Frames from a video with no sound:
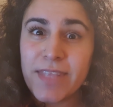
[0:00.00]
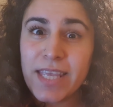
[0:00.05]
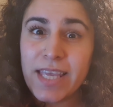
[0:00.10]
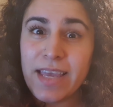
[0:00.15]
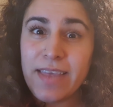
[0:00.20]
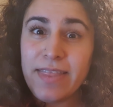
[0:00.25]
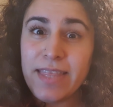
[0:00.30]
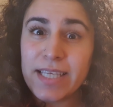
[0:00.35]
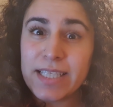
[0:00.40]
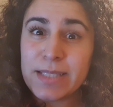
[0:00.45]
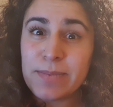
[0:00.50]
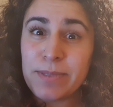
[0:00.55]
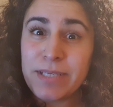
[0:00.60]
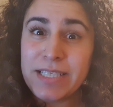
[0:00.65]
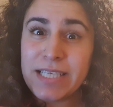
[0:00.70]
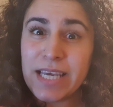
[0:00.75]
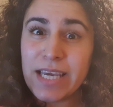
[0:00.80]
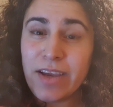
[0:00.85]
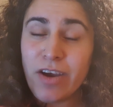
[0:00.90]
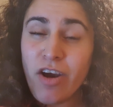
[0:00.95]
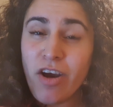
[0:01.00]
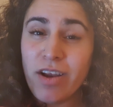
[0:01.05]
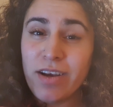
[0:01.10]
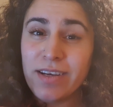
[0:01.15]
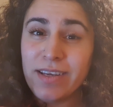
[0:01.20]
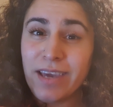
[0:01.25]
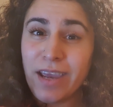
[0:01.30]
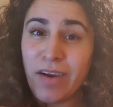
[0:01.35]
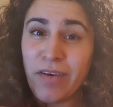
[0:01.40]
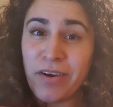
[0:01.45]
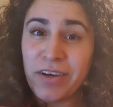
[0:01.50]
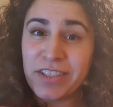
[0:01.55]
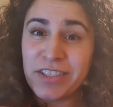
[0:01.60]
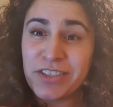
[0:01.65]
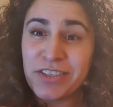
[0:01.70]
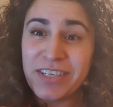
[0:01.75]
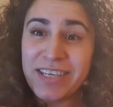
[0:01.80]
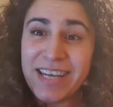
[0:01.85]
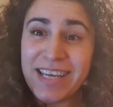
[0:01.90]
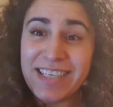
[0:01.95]
that's my take on
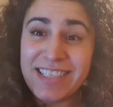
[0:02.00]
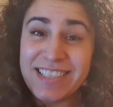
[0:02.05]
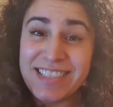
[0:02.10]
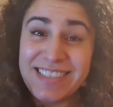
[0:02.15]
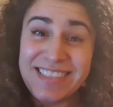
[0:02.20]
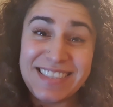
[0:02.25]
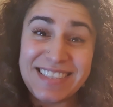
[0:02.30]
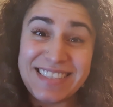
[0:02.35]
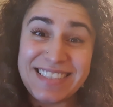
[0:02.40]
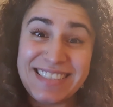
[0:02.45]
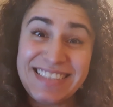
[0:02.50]
character connections.